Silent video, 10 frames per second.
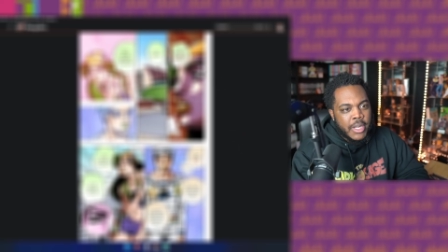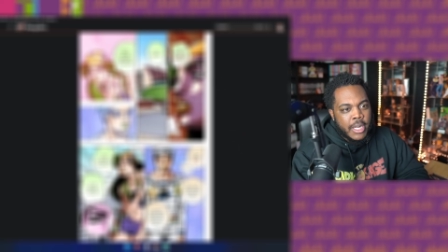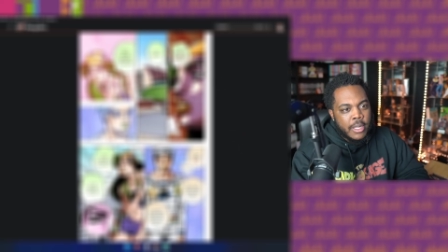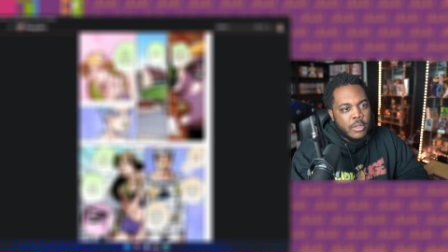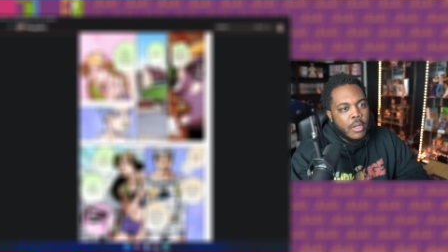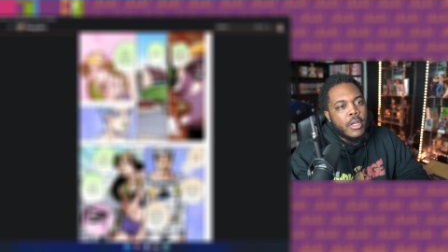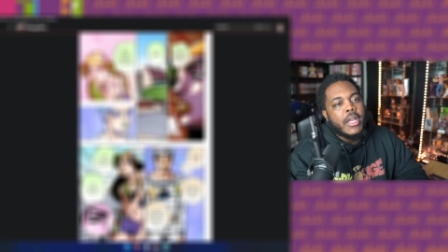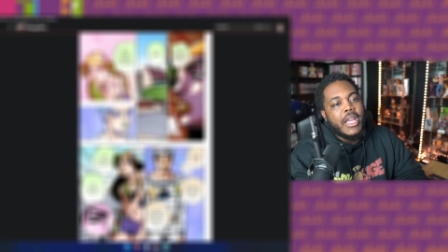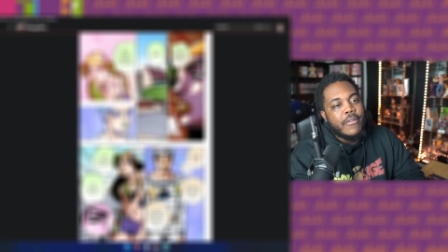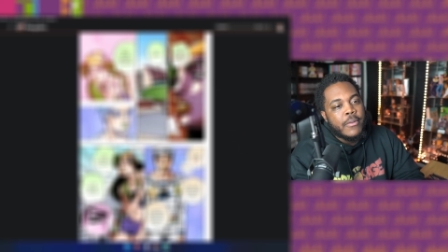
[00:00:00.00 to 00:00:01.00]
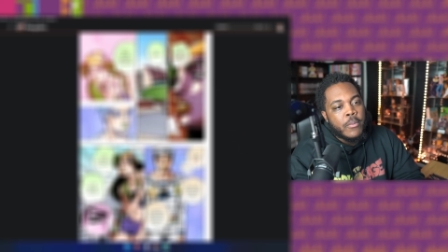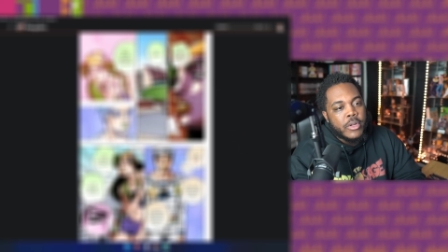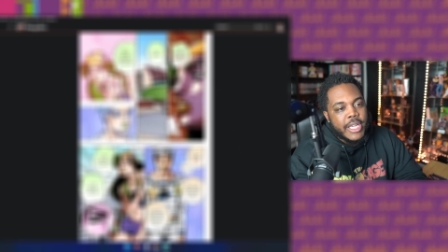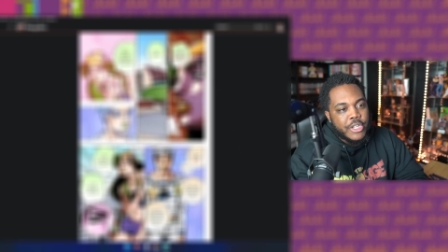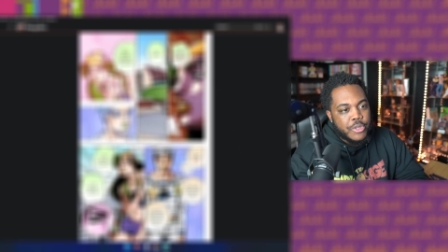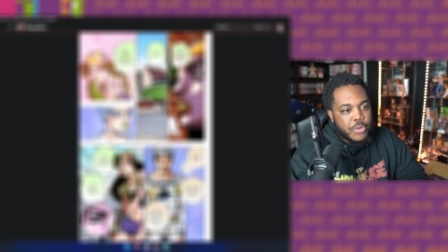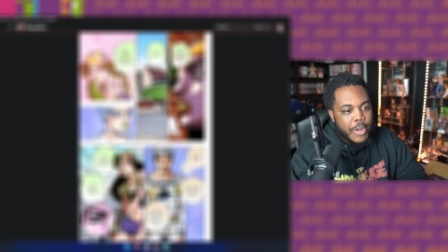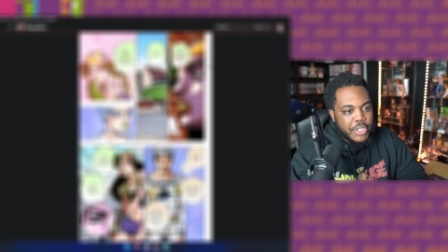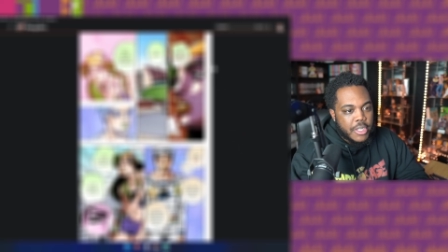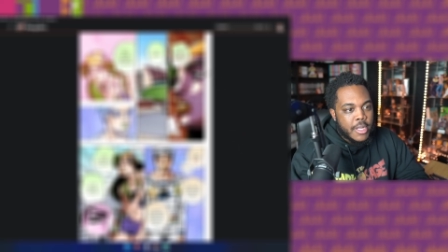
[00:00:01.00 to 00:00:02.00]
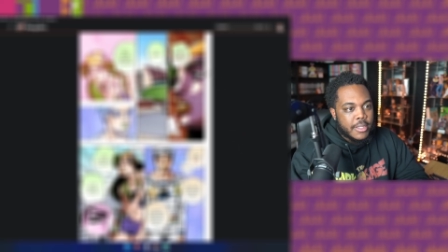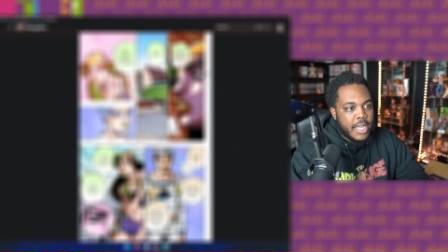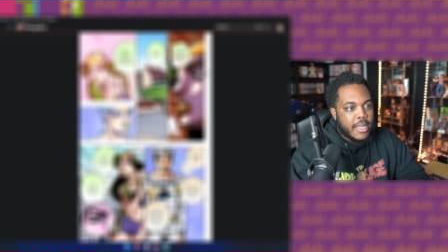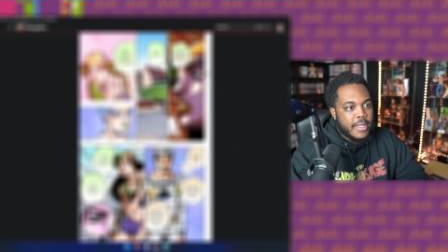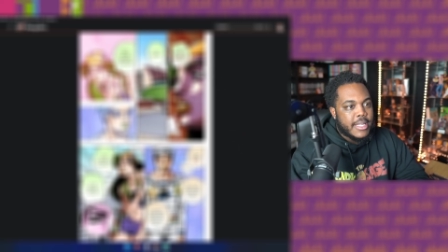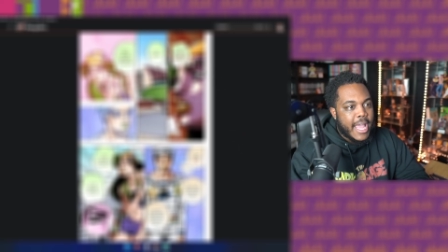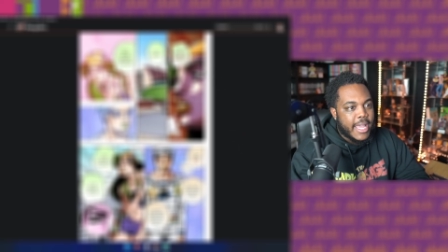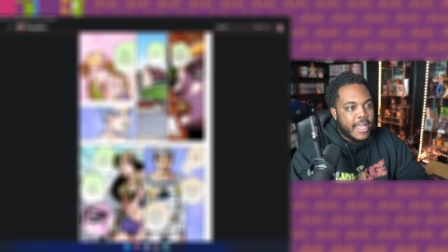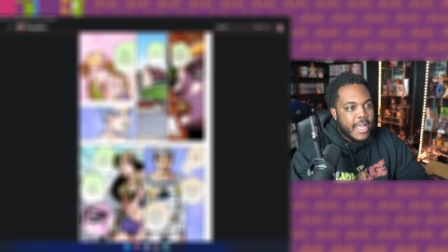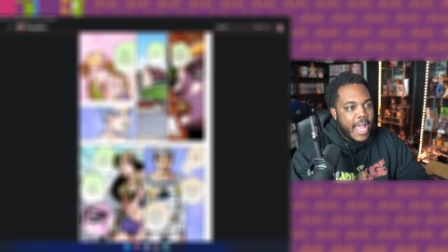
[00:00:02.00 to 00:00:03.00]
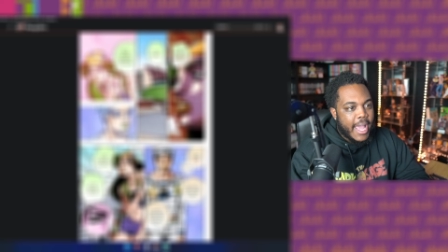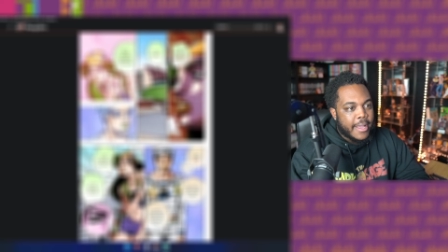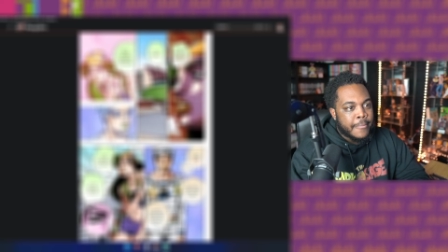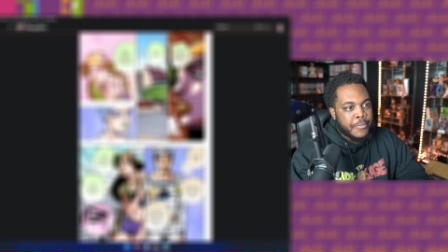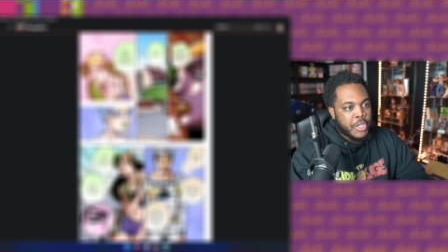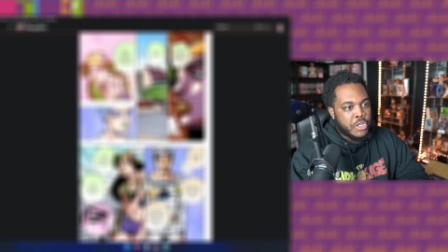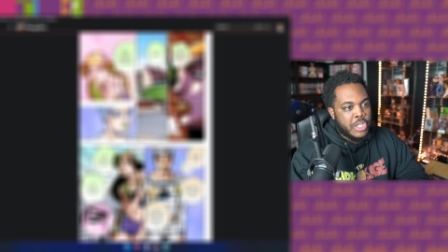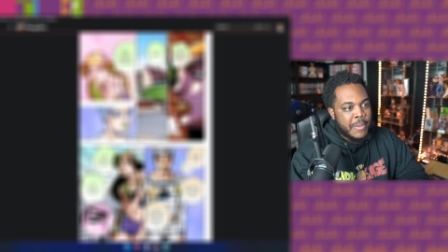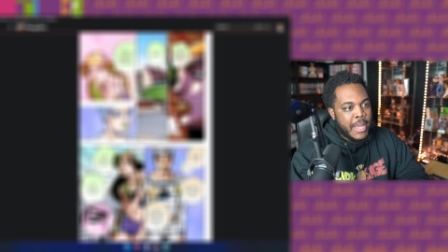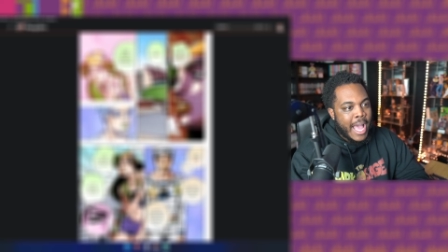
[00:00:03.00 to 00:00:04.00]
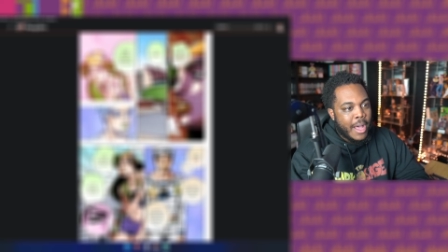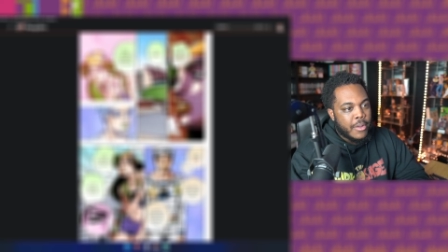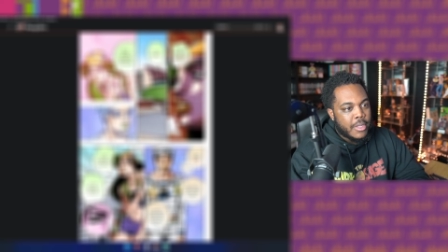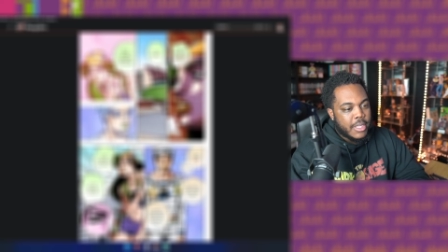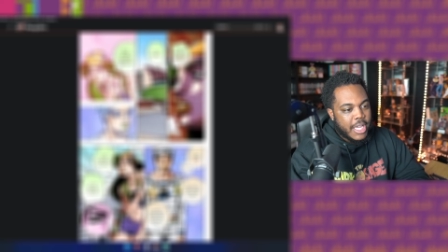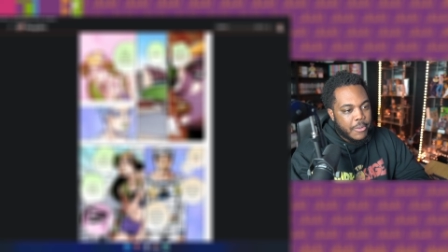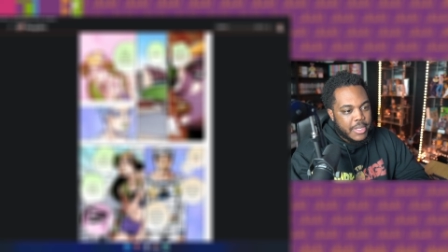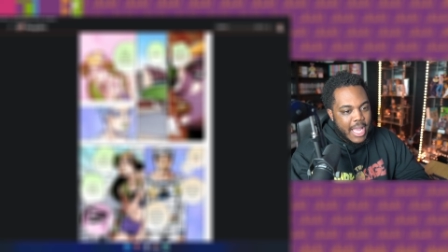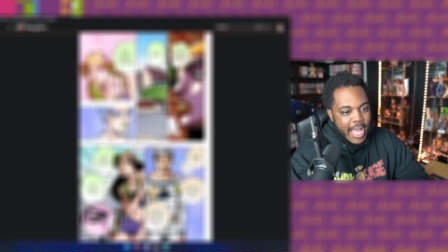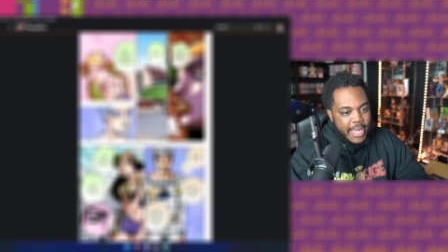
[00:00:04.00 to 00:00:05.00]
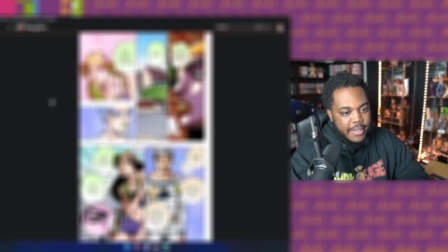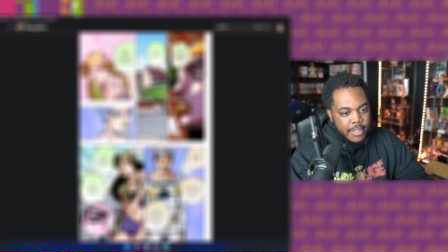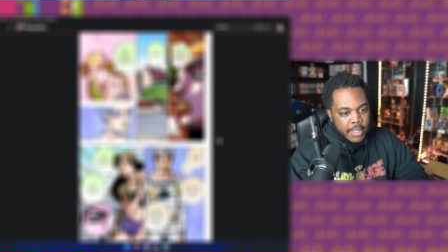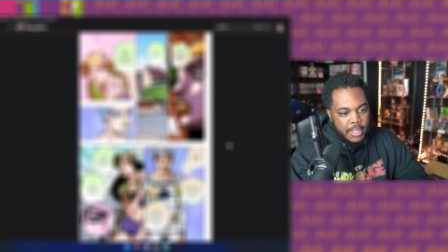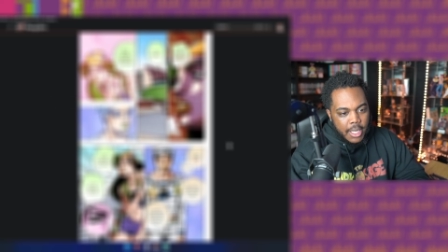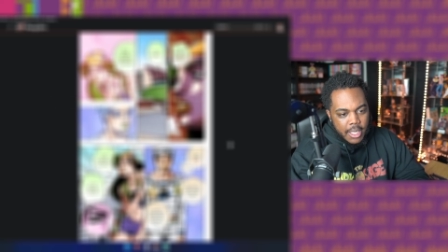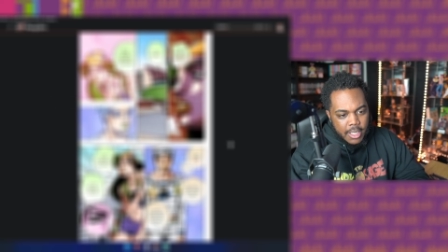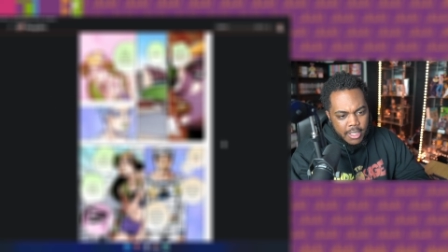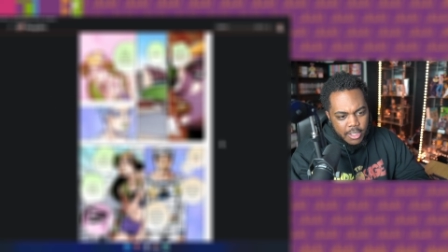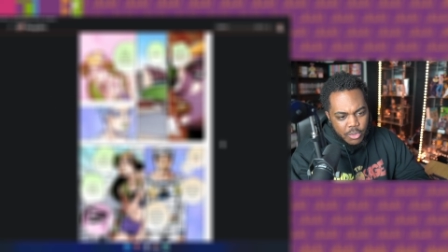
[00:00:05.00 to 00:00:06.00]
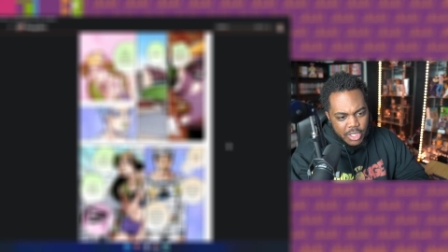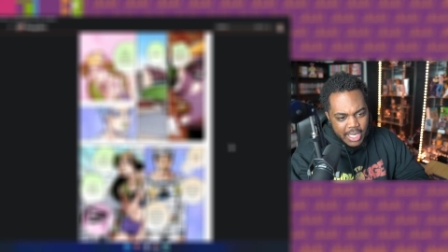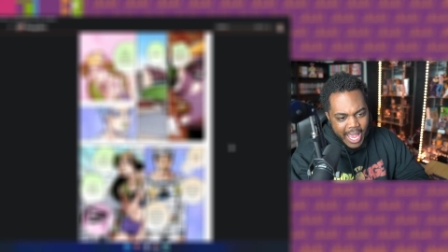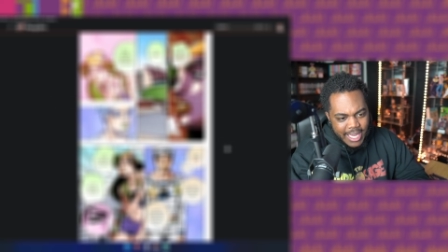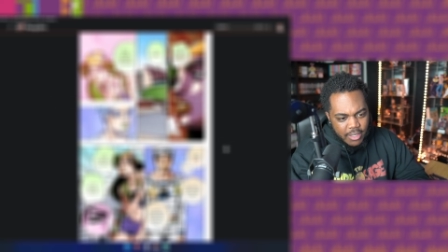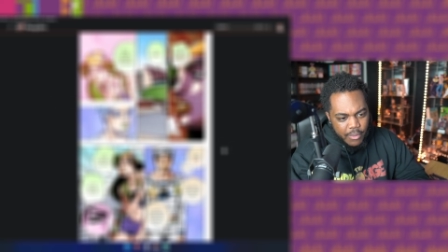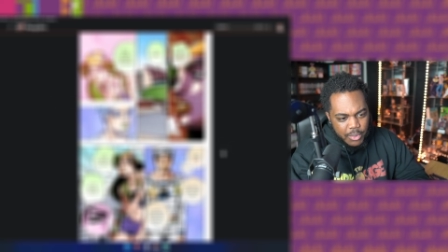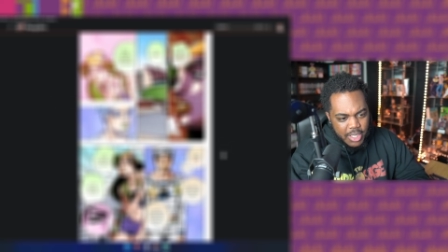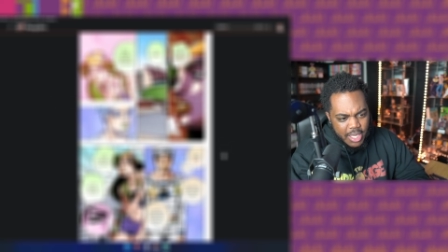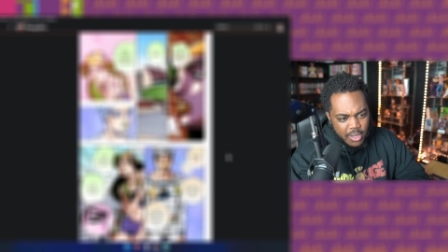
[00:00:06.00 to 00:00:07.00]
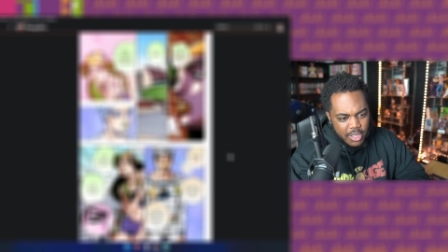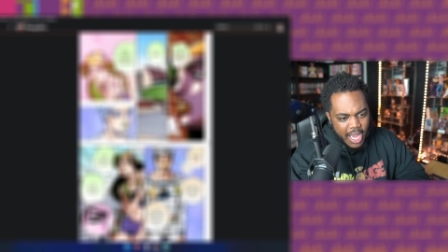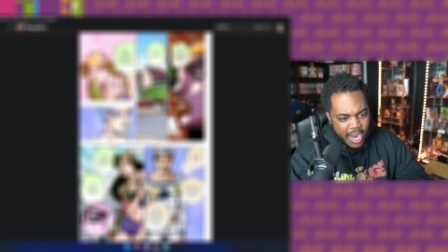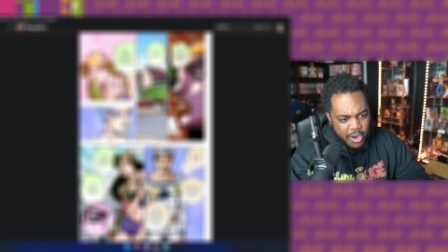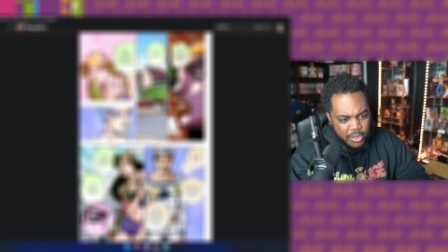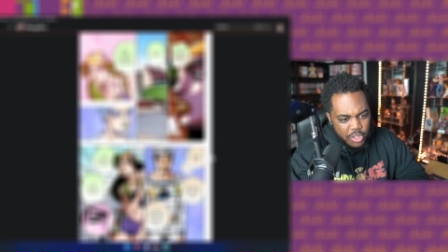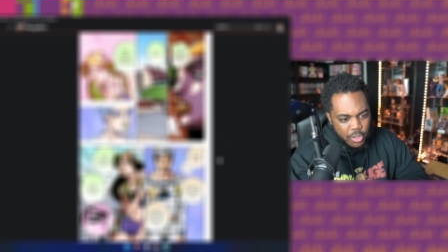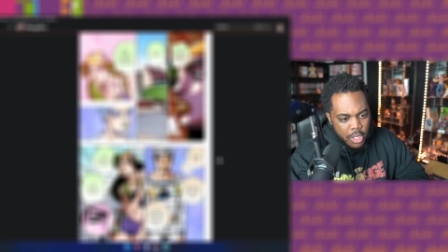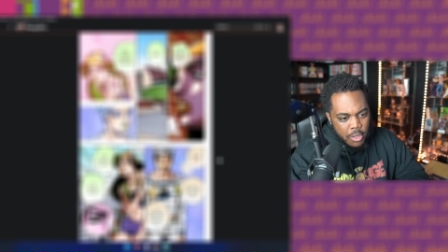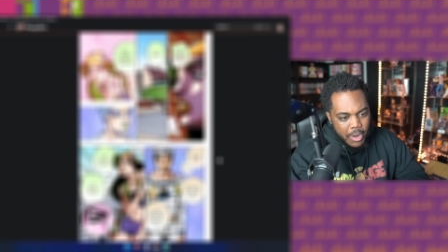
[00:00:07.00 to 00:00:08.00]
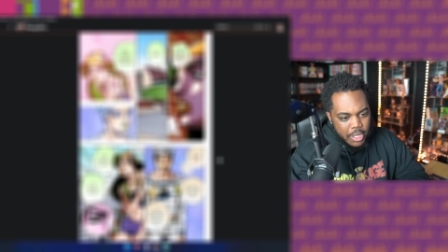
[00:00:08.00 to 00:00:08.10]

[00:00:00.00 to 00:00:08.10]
in an even more dangerous direction. Thank it. Hey, could you tell me how Kara died? Uh, you just asked if he was killed. I heard you. Why do